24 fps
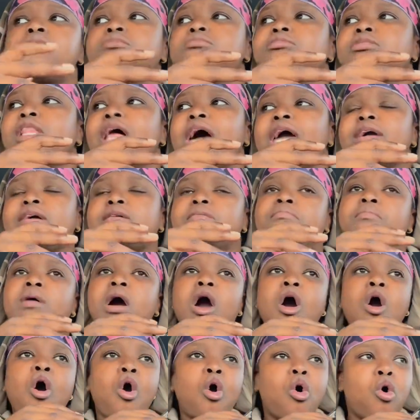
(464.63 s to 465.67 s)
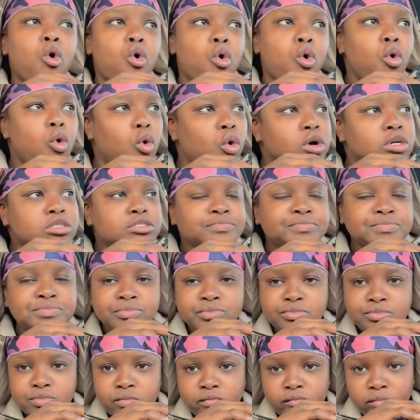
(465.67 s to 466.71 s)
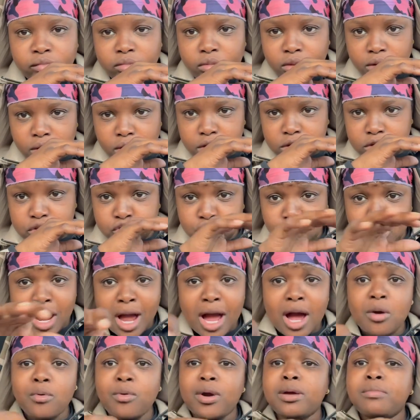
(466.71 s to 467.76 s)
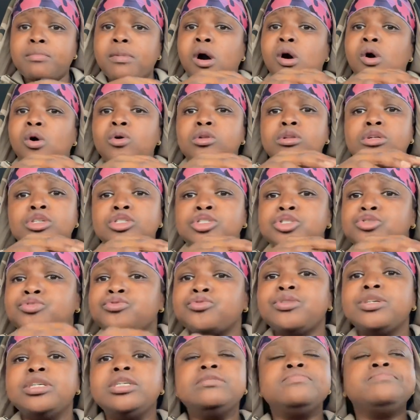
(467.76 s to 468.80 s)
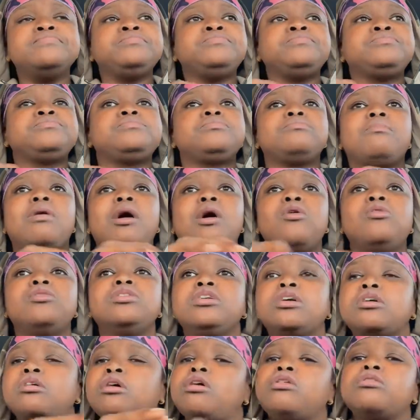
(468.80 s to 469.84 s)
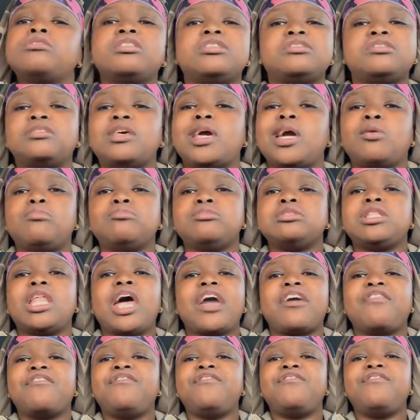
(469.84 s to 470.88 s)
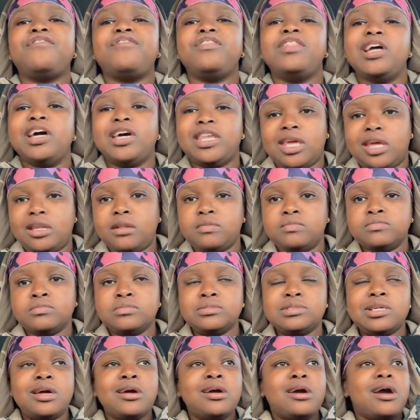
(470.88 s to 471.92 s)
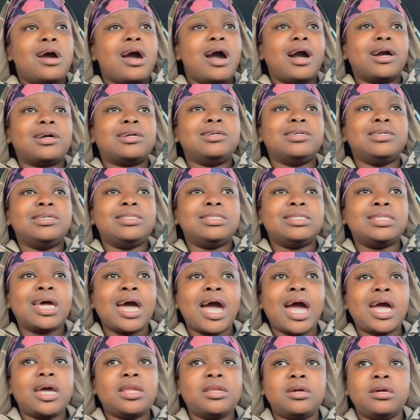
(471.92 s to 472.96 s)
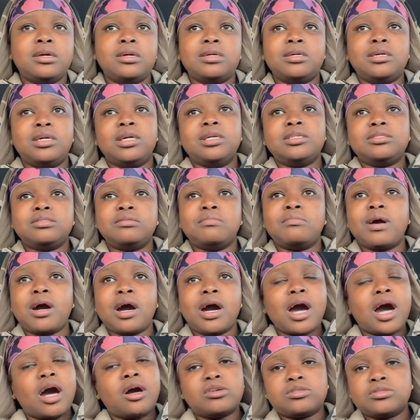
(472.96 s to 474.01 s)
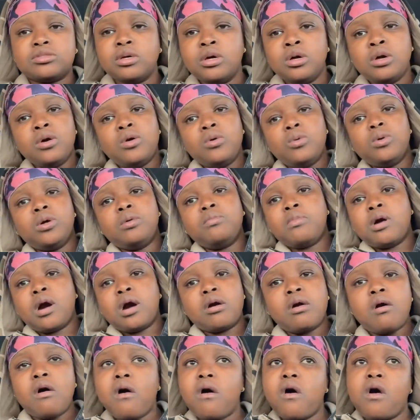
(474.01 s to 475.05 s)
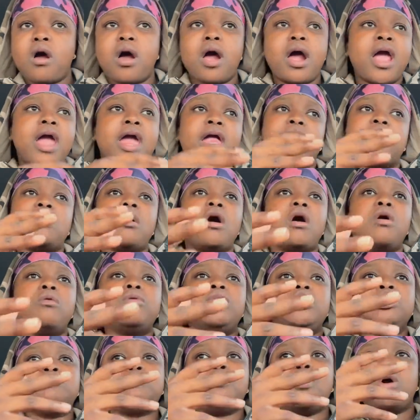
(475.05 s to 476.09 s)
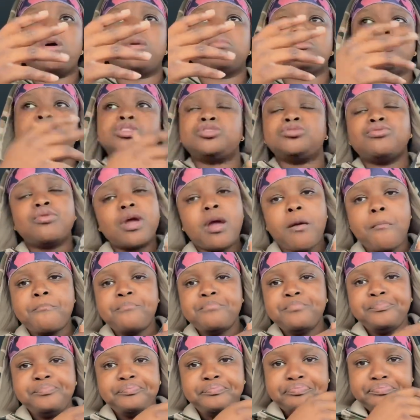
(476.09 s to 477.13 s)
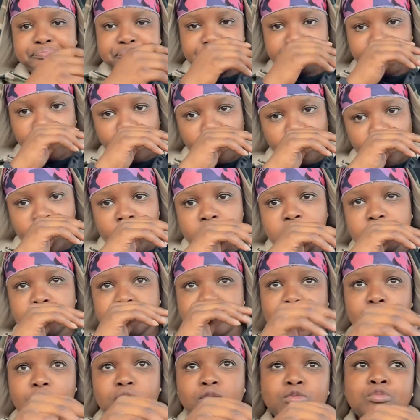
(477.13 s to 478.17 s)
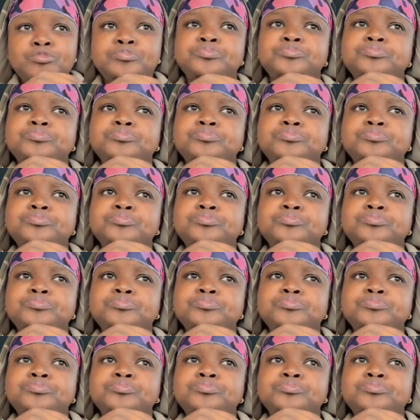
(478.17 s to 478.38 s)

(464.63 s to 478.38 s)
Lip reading: Like, my whole driveway, my whole little street, my whole little cul-de-sac was like flooded. I could not get to my house with my car. I had to always park up the street. So